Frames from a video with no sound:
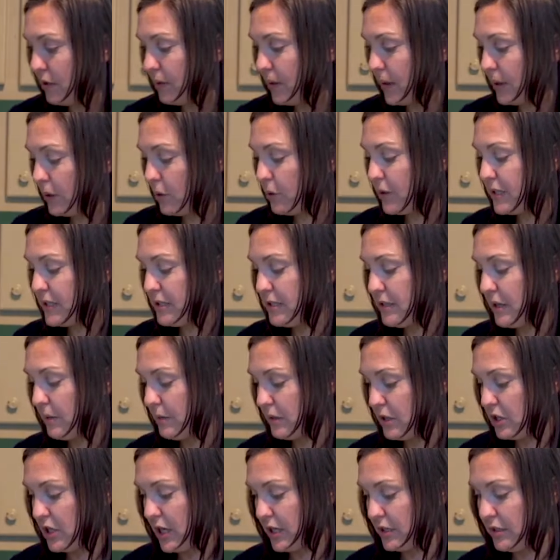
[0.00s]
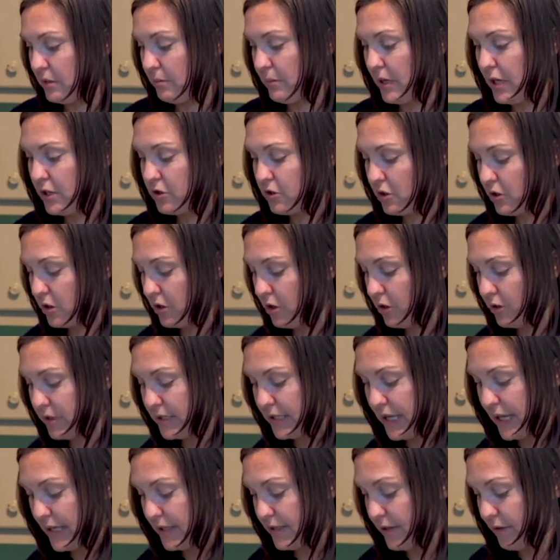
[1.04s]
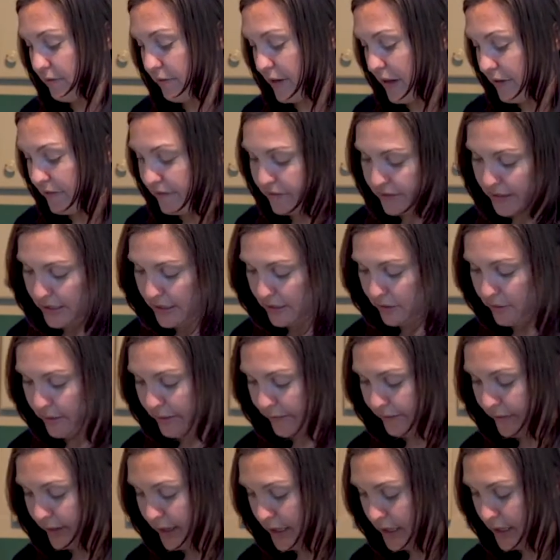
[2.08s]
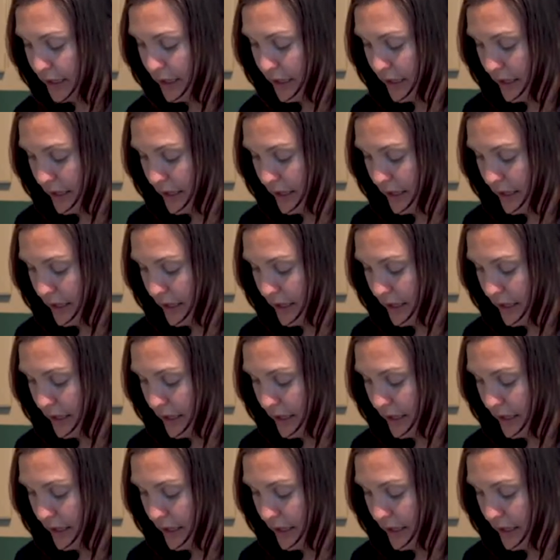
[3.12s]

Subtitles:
you can always double check to make sure your skeins are roughly equivalent.